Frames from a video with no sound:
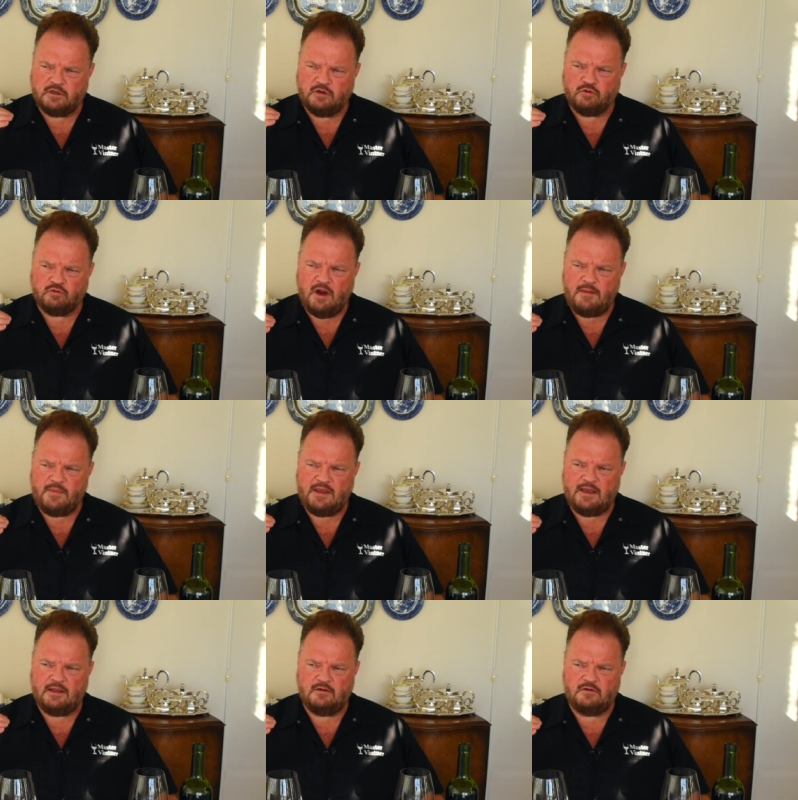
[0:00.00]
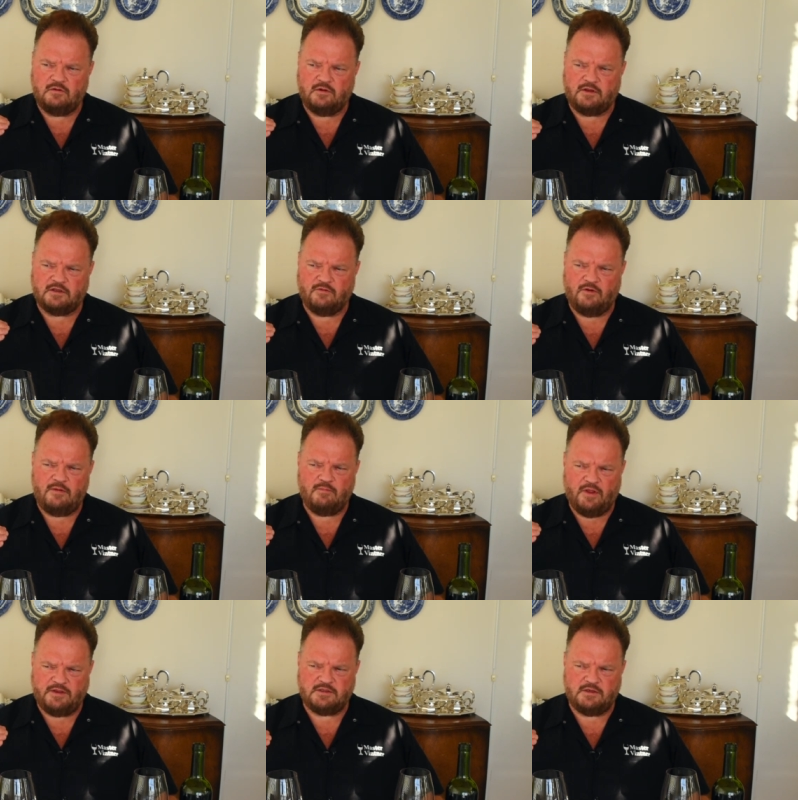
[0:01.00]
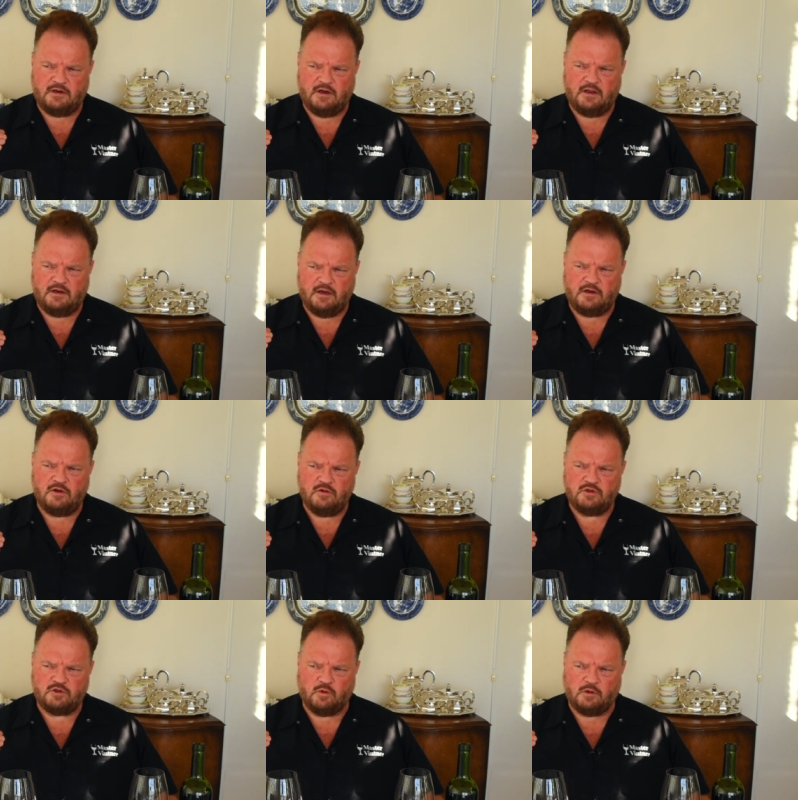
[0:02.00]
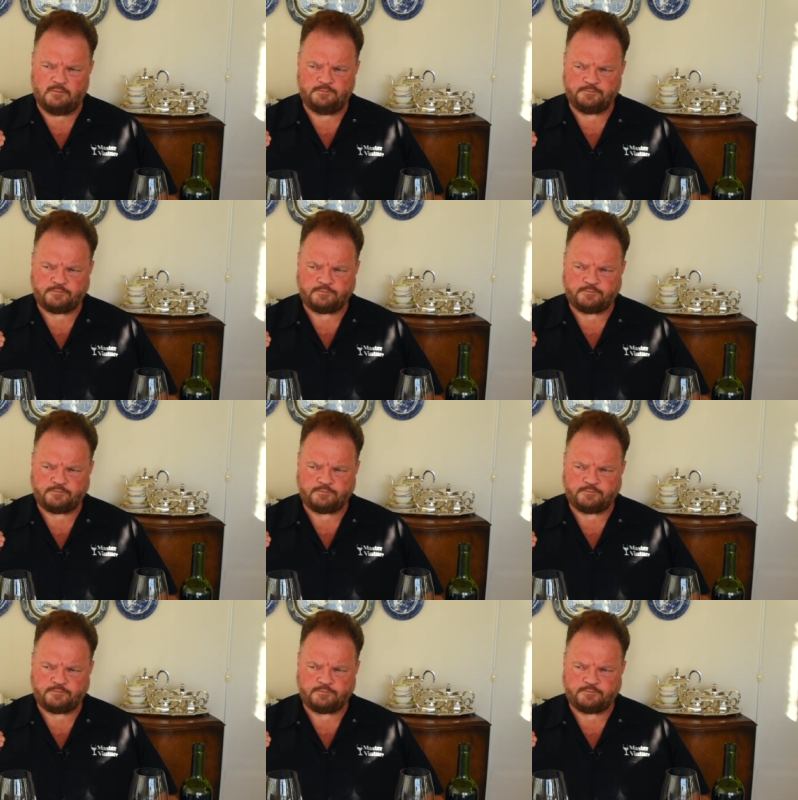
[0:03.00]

grapey hint to it that's very pleasant and, and unusual.